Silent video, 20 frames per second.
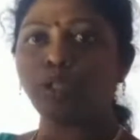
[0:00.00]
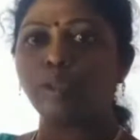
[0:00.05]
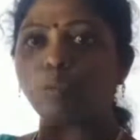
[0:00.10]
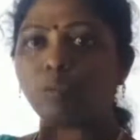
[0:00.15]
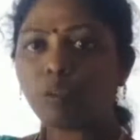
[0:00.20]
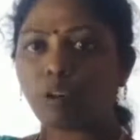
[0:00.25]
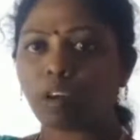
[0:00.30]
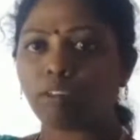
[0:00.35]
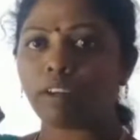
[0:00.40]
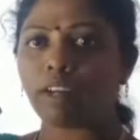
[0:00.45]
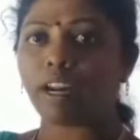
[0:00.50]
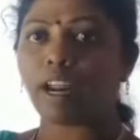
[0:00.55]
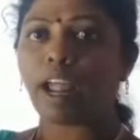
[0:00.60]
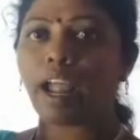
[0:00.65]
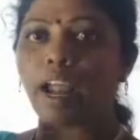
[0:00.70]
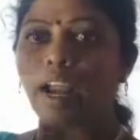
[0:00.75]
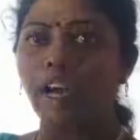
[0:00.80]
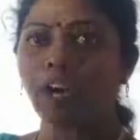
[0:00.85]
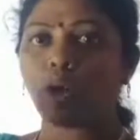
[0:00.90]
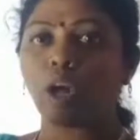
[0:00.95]
to move our
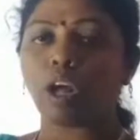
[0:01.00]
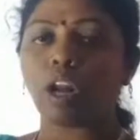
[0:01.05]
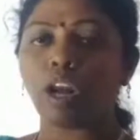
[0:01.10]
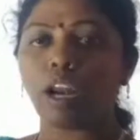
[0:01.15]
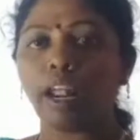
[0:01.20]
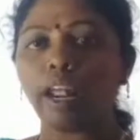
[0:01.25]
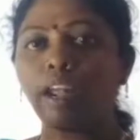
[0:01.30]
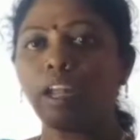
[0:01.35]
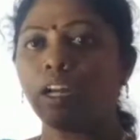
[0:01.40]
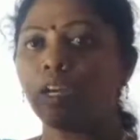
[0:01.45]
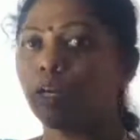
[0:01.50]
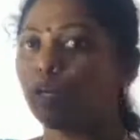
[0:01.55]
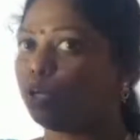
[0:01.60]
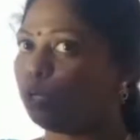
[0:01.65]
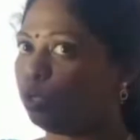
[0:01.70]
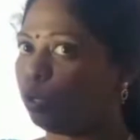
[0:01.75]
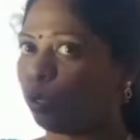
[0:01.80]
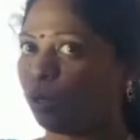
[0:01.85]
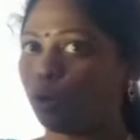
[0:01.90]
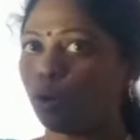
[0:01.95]
hand or
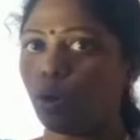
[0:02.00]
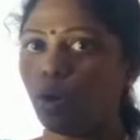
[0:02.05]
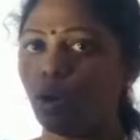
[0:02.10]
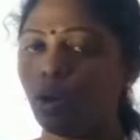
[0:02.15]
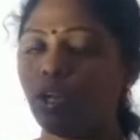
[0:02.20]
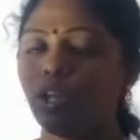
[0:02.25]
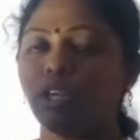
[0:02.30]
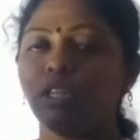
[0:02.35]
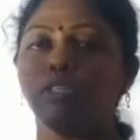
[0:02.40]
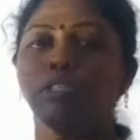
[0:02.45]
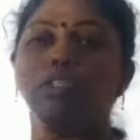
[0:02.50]
leg? No.